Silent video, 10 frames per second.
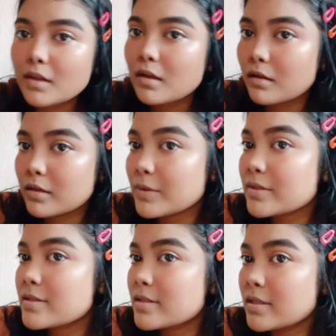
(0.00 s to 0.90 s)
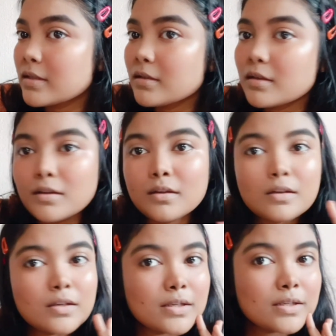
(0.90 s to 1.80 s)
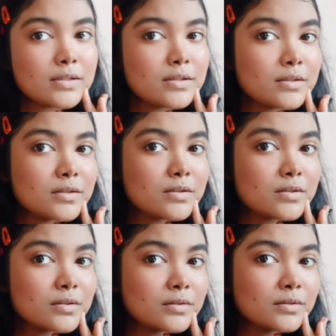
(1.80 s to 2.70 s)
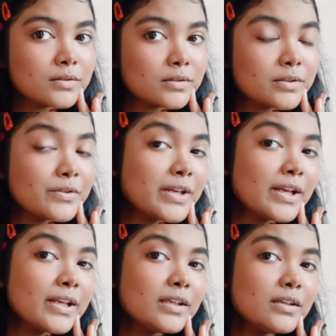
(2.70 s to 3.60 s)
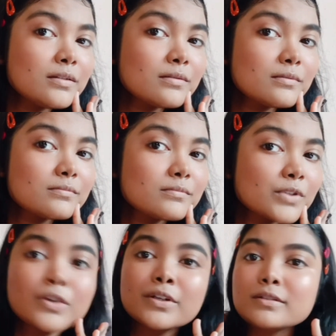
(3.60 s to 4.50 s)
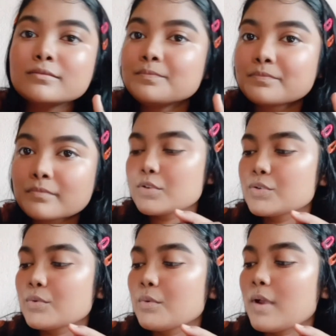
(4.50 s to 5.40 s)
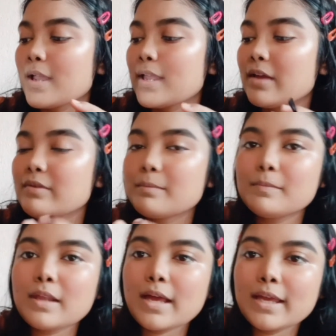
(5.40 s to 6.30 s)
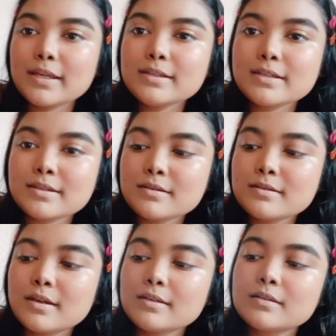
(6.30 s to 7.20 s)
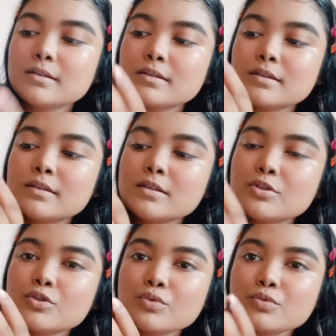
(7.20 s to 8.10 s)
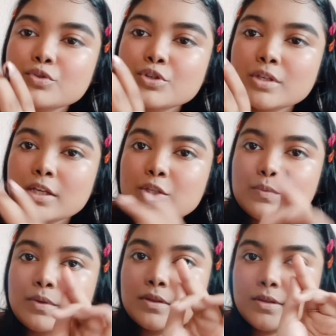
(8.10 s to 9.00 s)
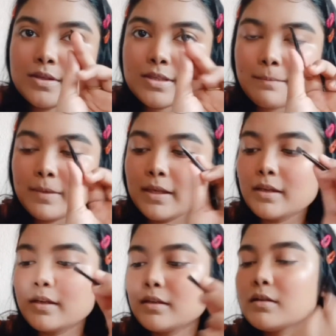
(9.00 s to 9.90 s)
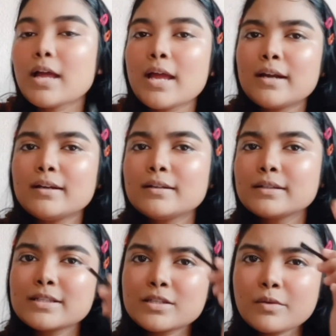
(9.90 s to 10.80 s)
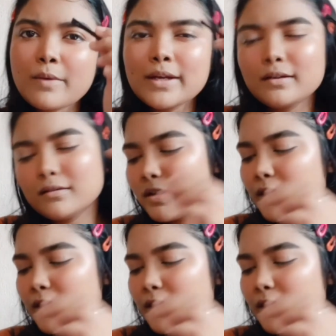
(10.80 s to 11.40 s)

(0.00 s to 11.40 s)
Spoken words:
You can see it's really good. So I have applied, as I said, these two shades with this applicator, and it's quite